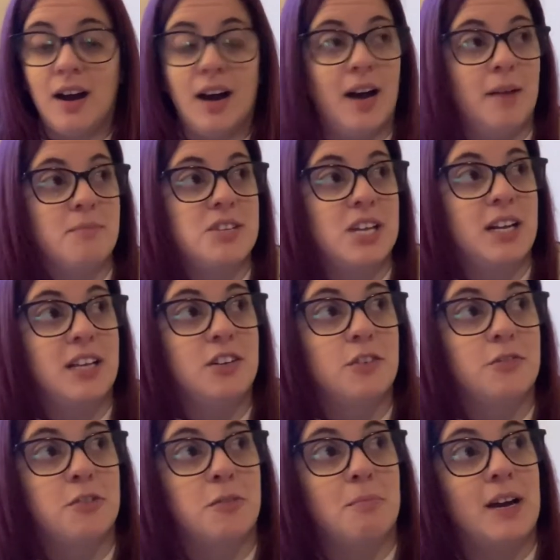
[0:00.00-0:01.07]
telling you
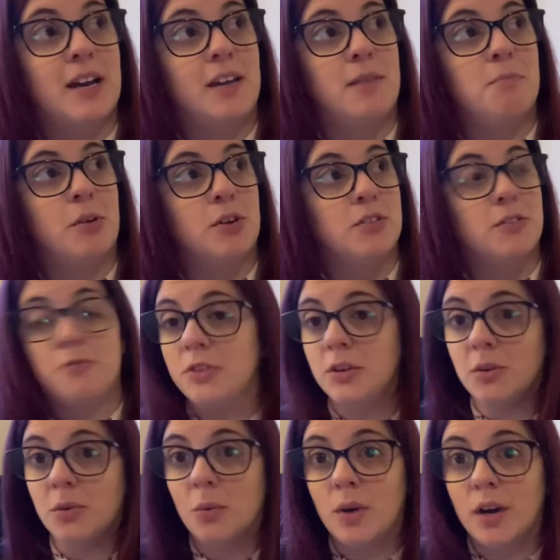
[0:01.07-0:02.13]
from my point of
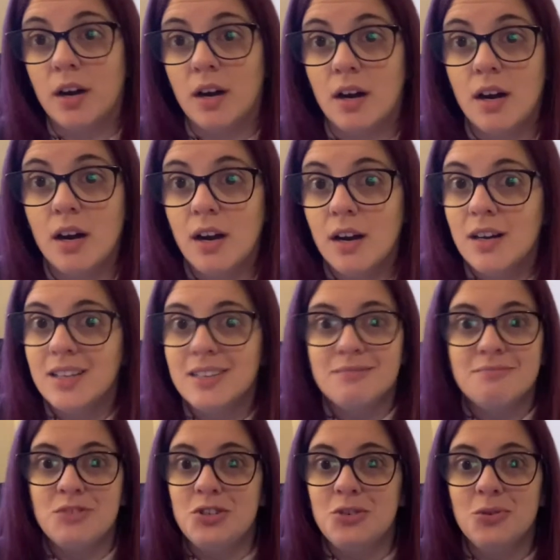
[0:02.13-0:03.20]
view, where
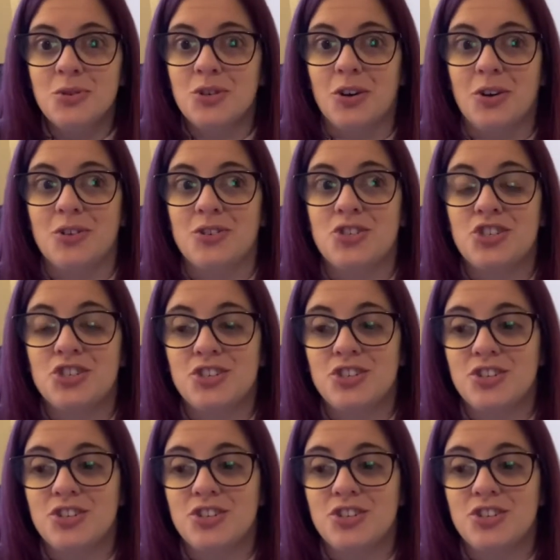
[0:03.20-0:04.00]
you don't